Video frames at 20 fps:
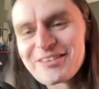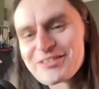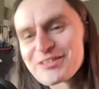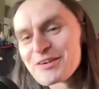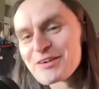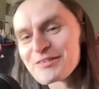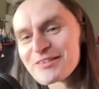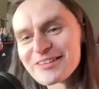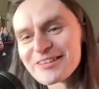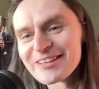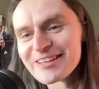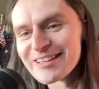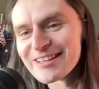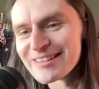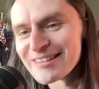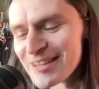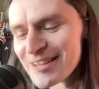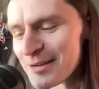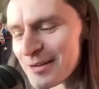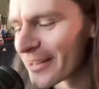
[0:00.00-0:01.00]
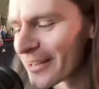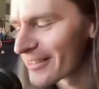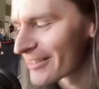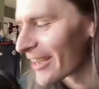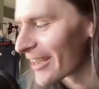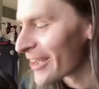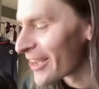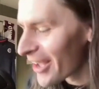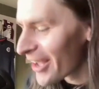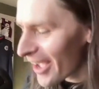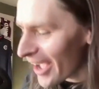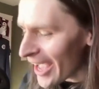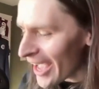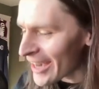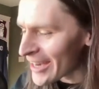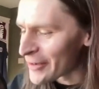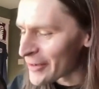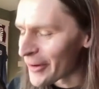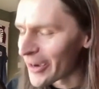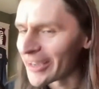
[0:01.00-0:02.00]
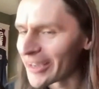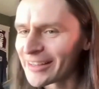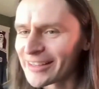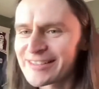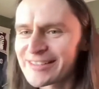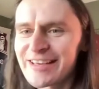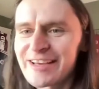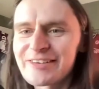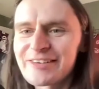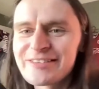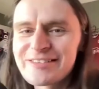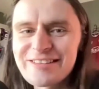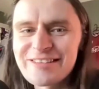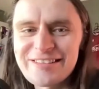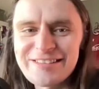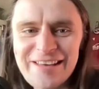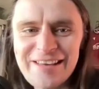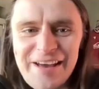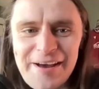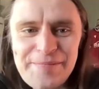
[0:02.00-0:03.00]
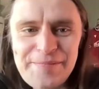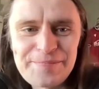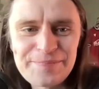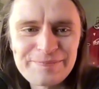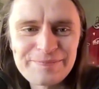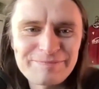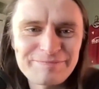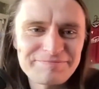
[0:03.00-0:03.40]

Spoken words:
tells you everything you need to know about today. Anyway, let's get on to this game.